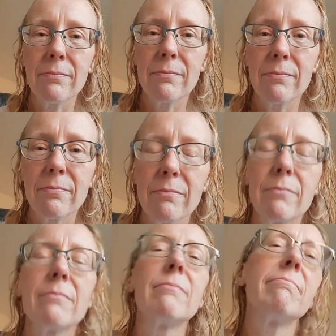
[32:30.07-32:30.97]

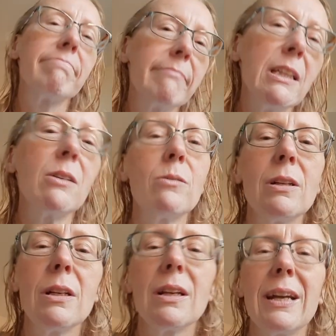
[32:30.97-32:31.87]
And then there are
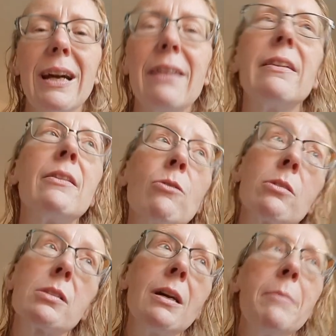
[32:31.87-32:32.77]
some out there,
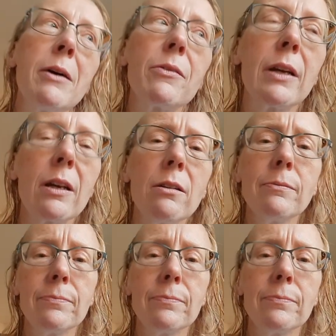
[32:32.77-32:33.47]
like Dr.